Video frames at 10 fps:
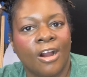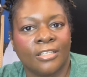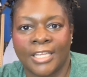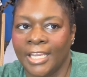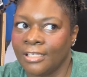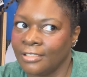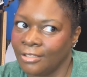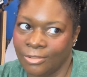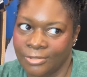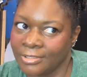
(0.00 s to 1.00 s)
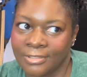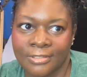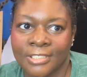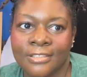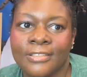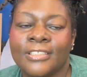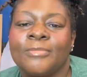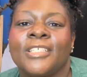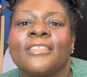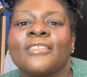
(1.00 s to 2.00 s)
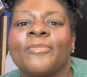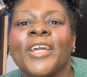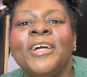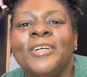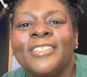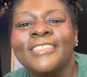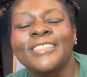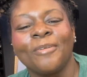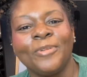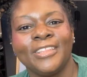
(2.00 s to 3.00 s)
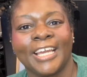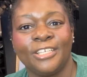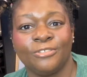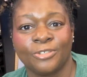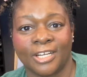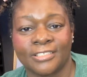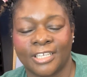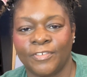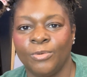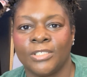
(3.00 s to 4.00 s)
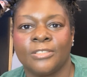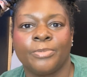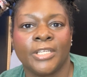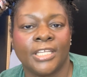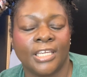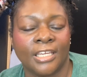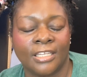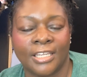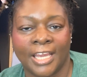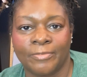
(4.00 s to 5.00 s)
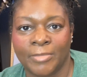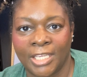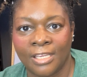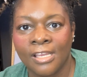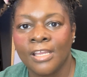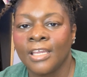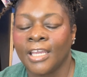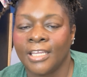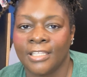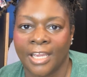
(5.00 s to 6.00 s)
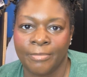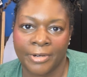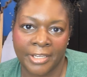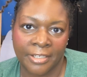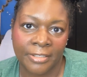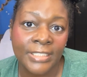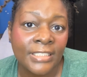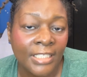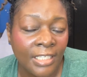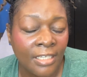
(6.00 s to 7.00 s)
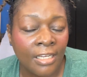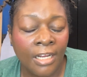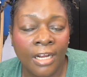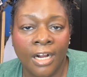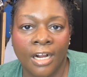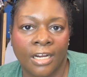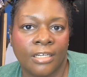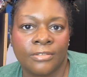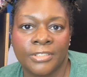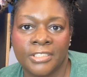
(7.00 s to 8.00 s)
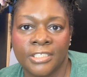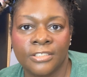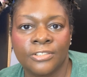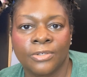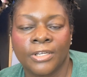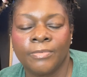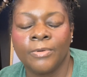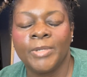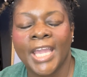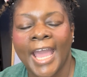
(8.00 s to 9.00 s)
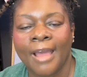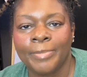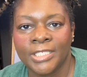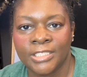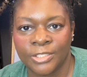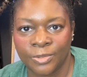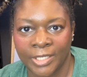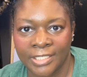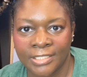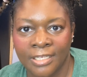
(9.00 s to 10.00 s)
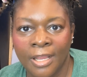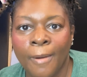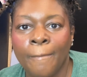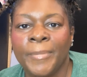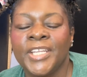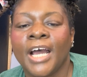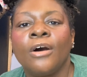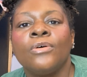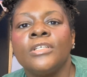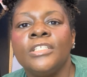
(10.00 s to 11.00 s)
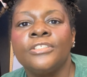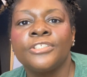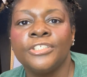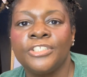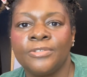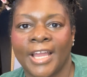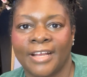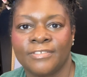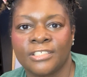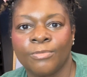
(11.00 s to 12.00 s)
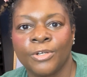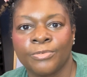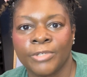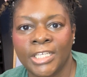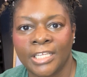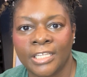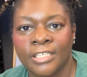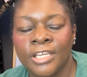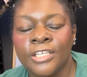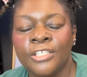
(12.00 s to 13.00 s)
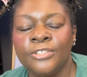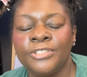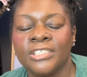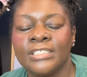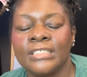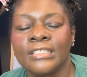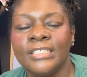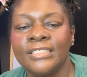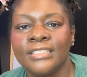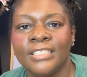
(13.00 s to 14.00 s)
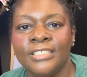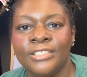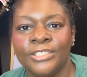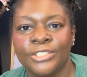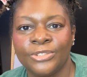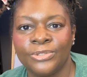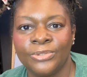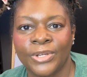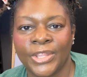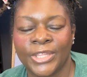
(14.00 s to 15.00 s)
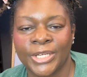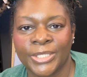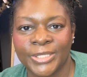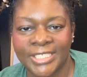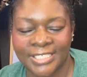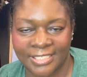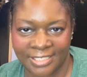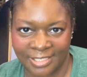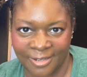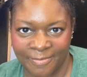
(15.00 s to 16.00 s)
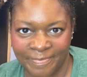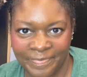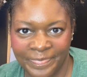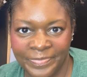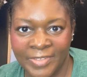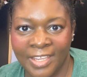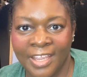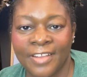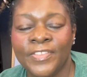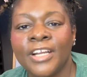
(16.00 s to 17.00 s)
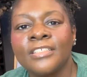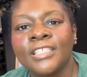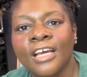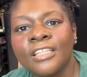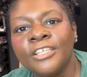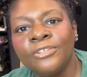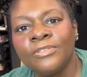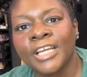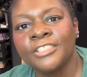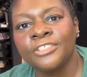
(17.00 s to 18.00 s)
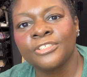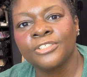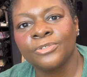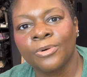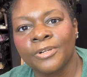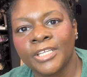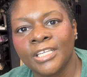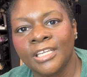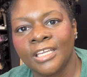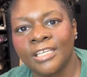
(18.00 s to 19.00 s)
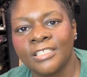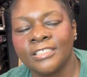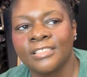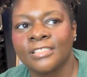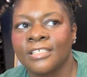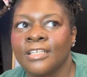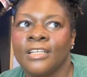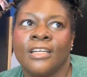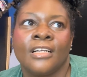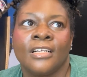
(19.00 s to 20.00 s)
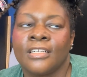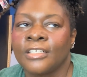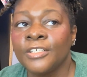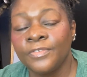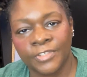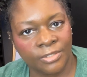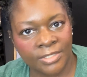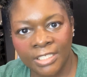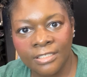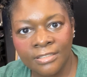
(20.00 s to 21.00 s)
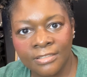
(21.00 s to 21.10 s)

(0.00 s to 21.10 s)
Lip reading: like an older or younger sibling or something, someone that you trust. If you want to bring it in and have me and librarian Christy critique your story, we will be happy to do it. But not only should you have someone read it, you should listen to their criticism. If they're telling you that your story is confusing,